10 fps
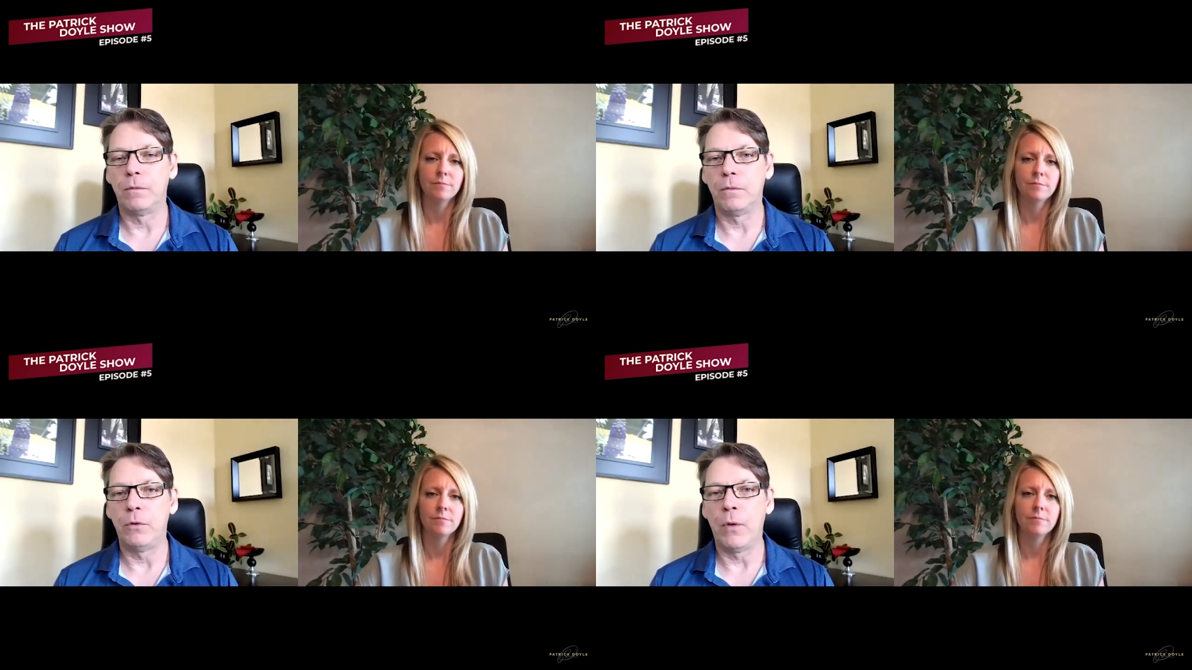
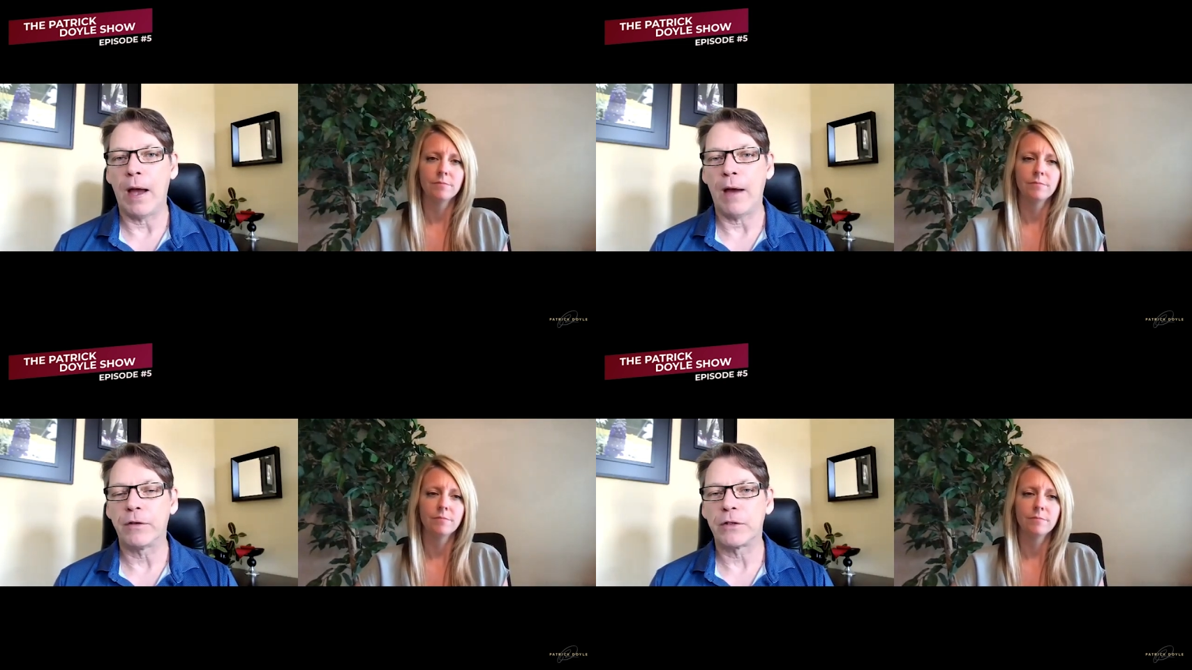Speaker 1: you
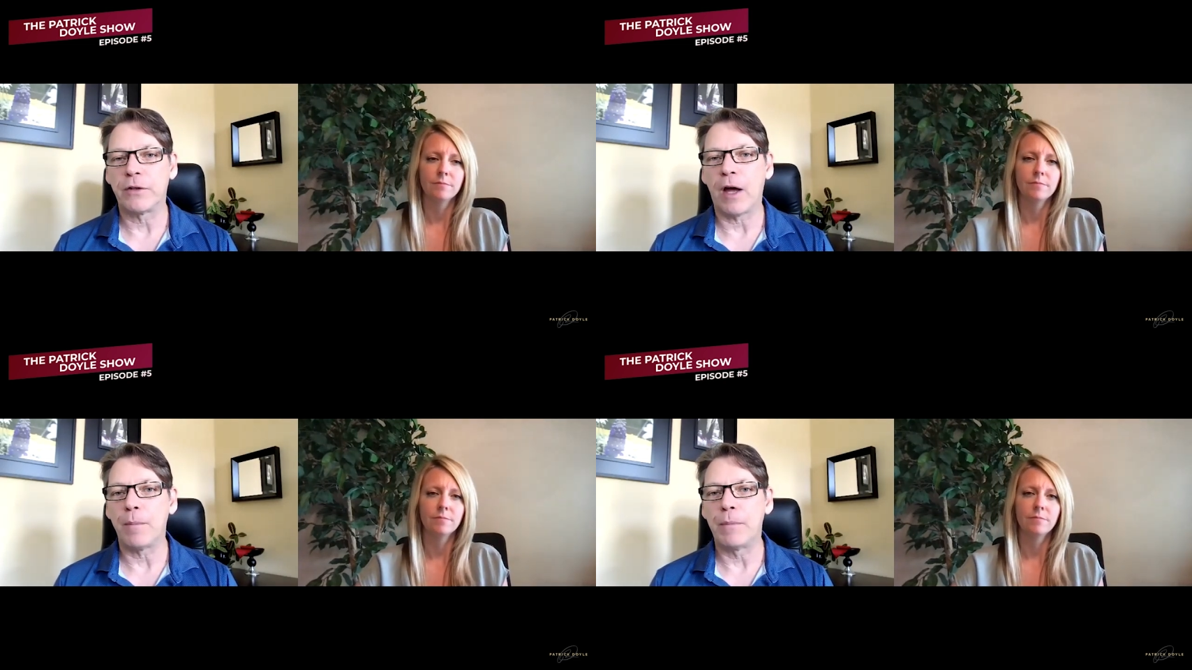have to
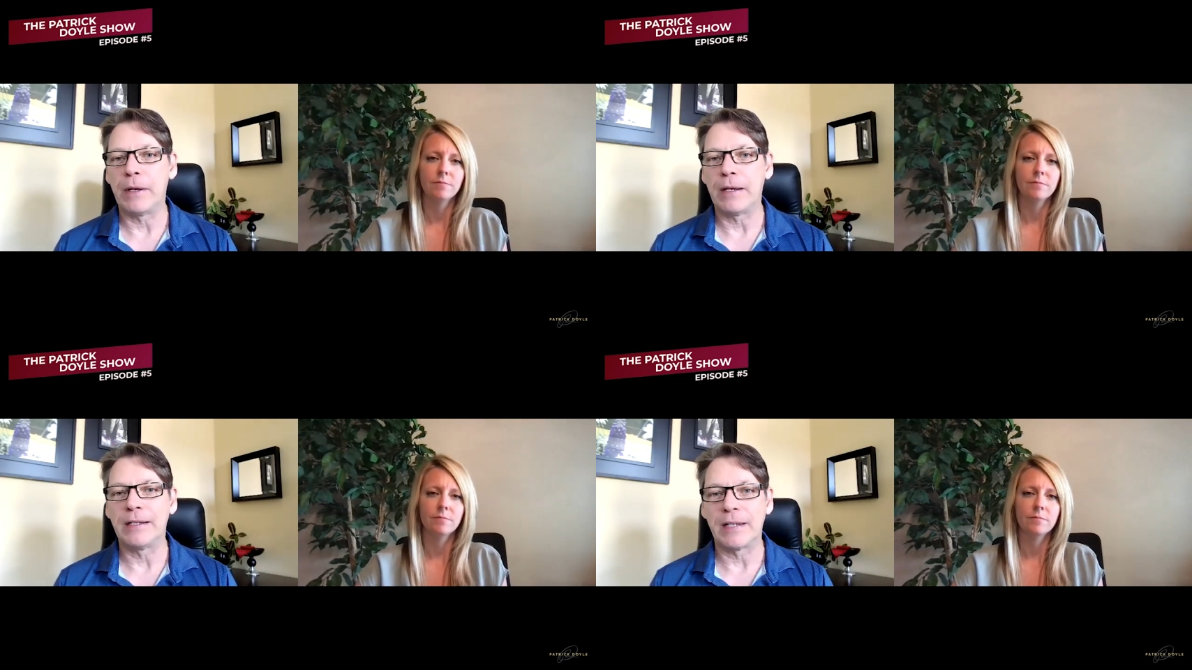stop
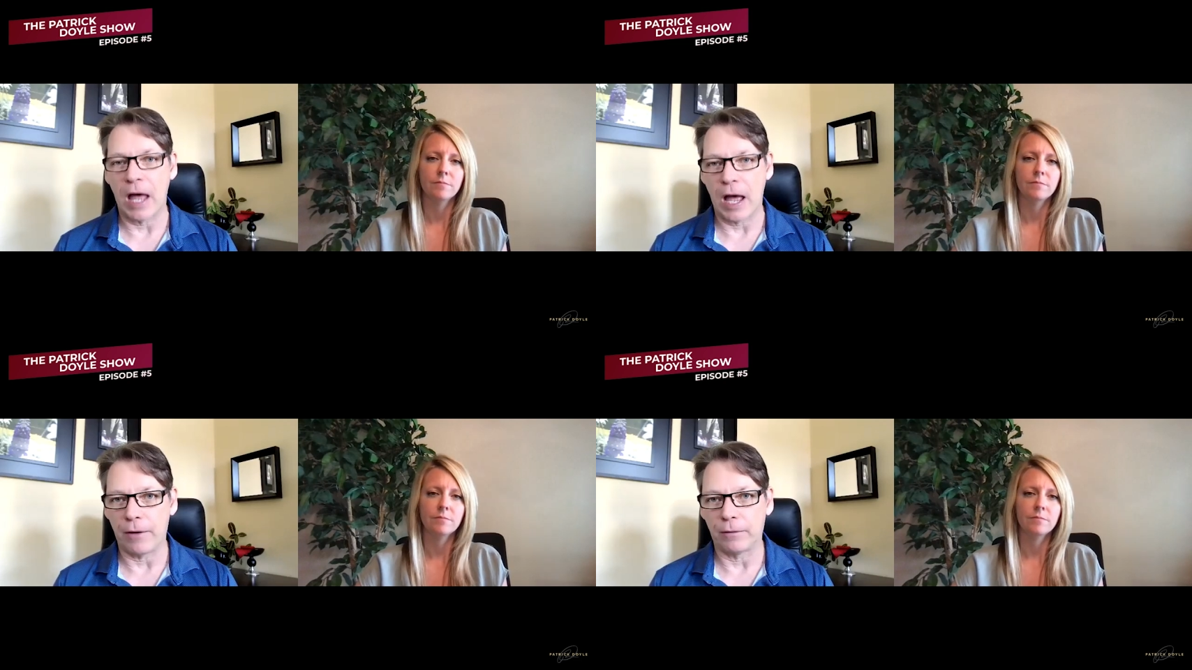being in
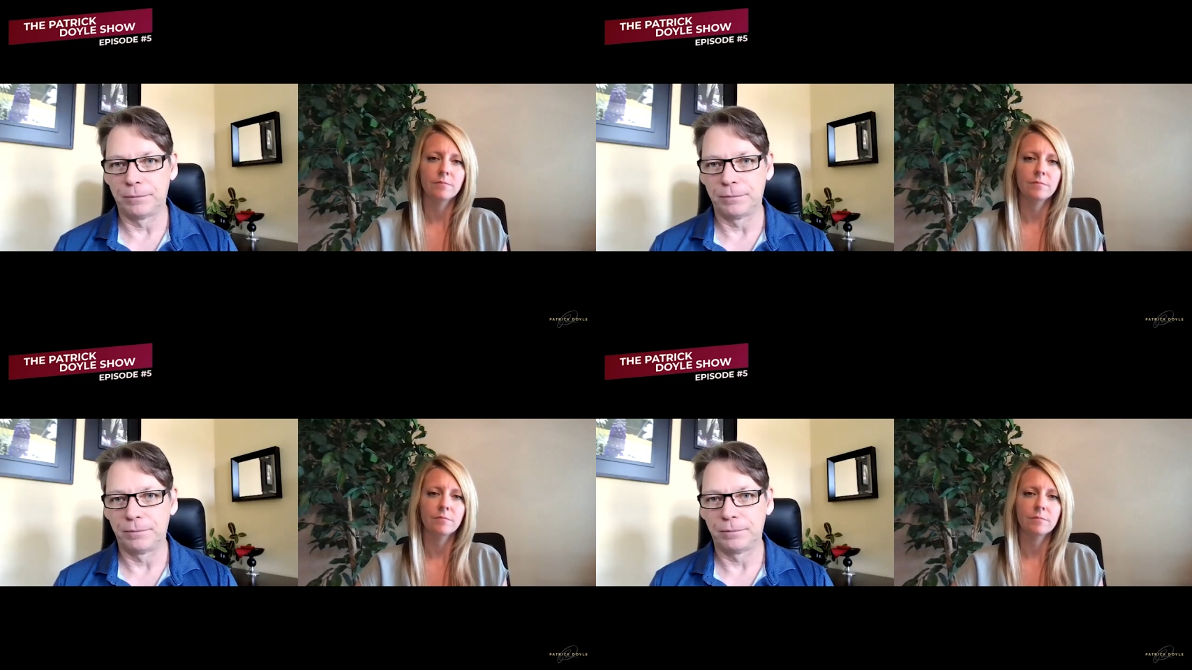denial
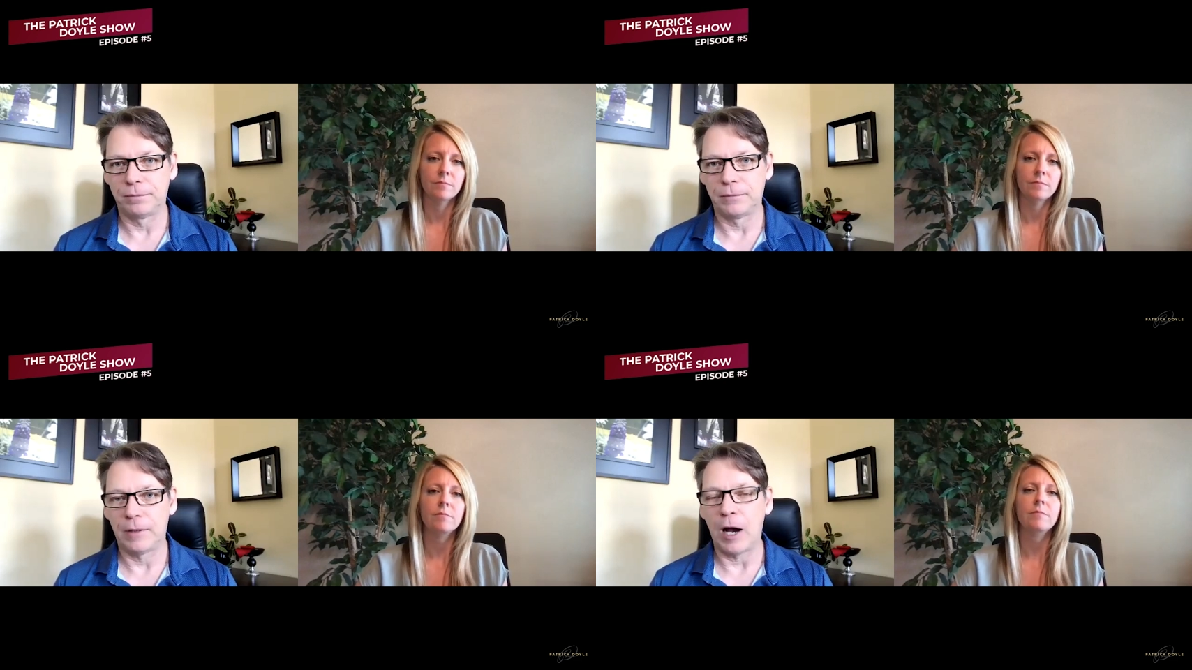
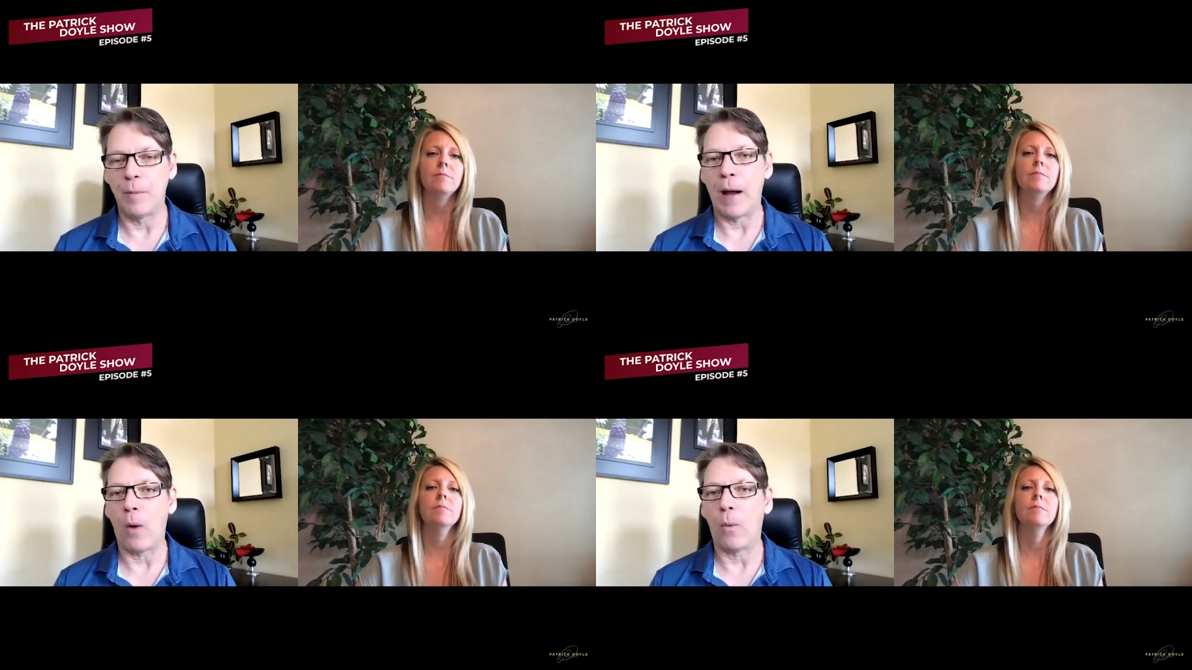
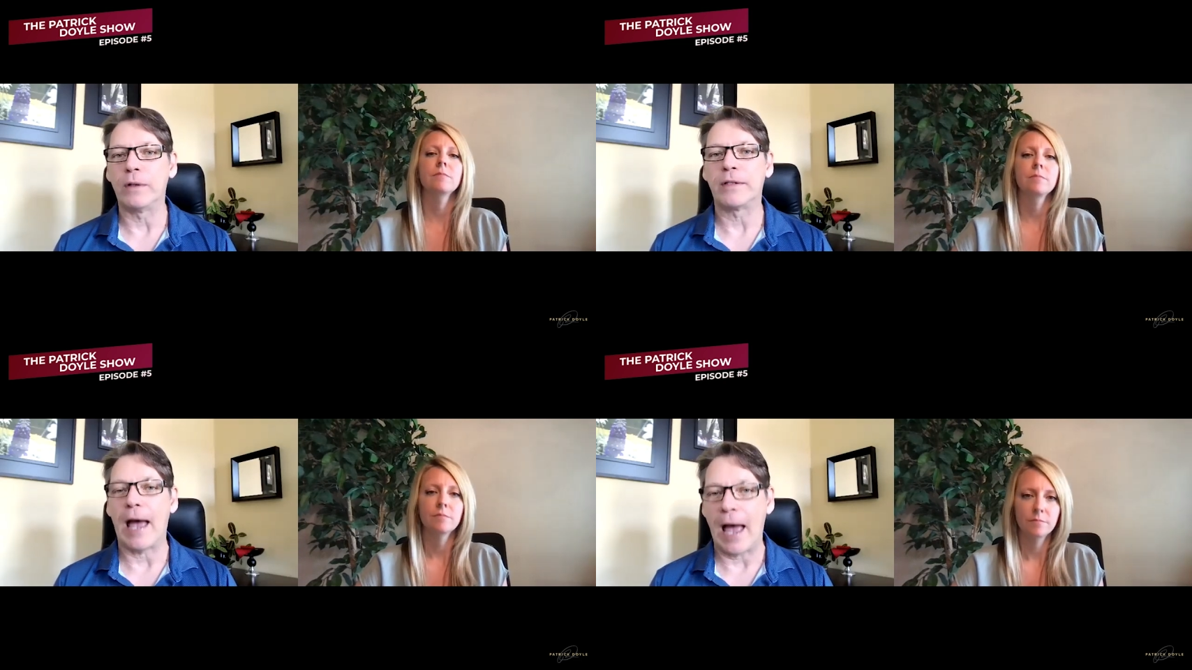about
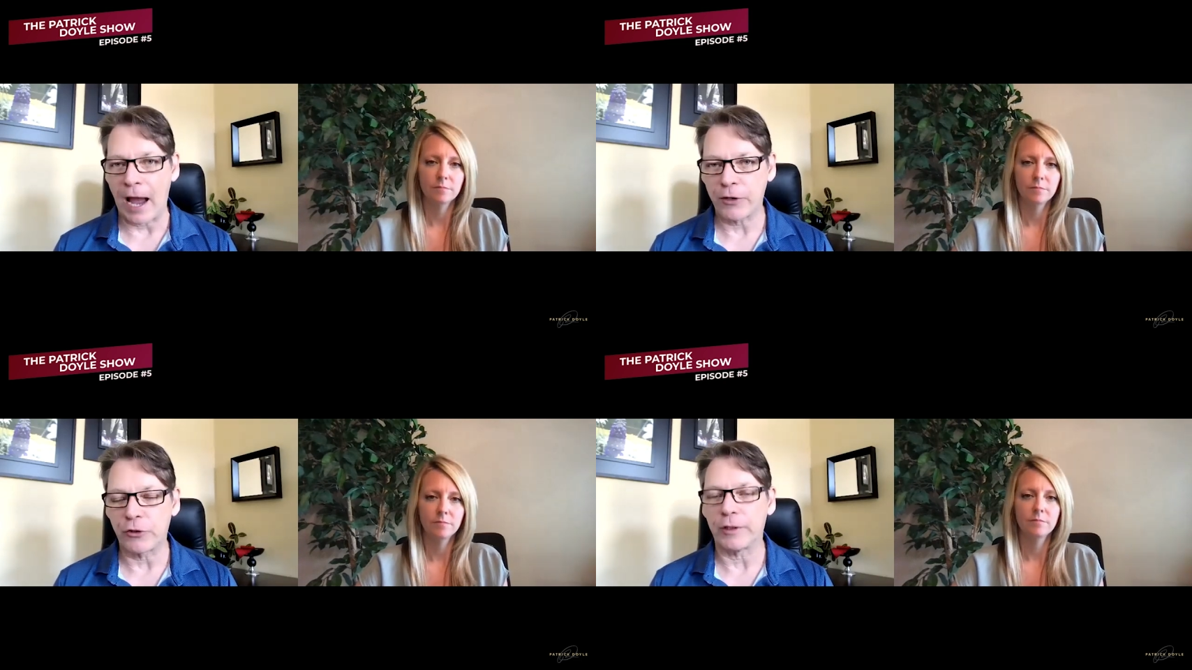what's
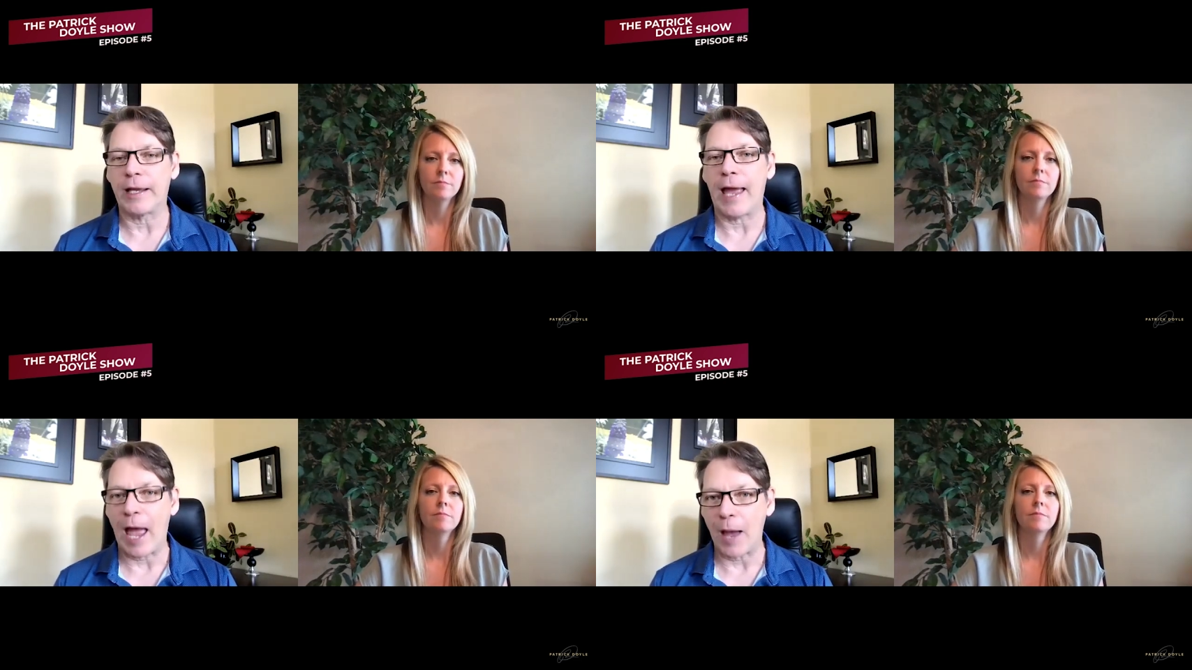actually
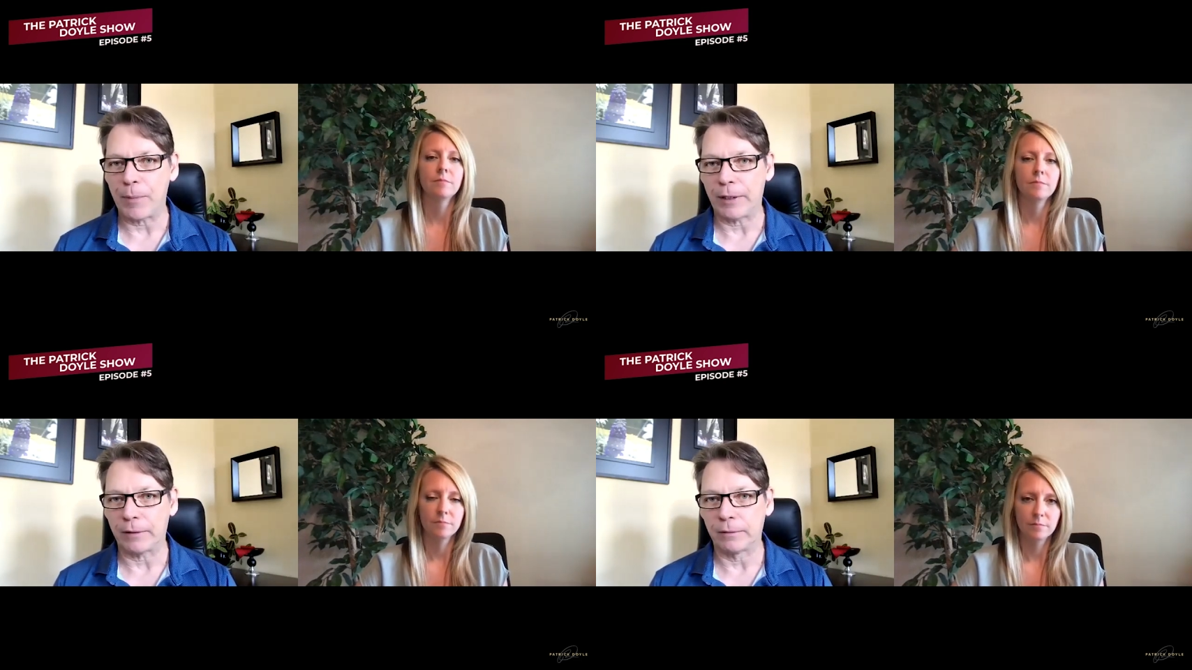
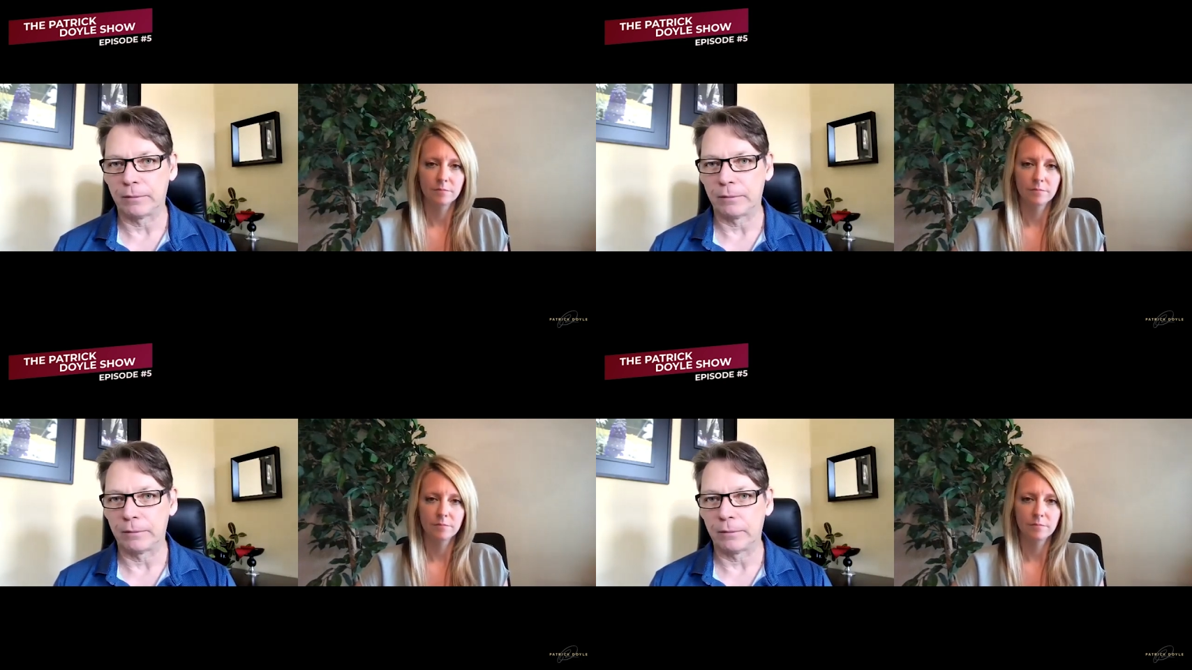happening.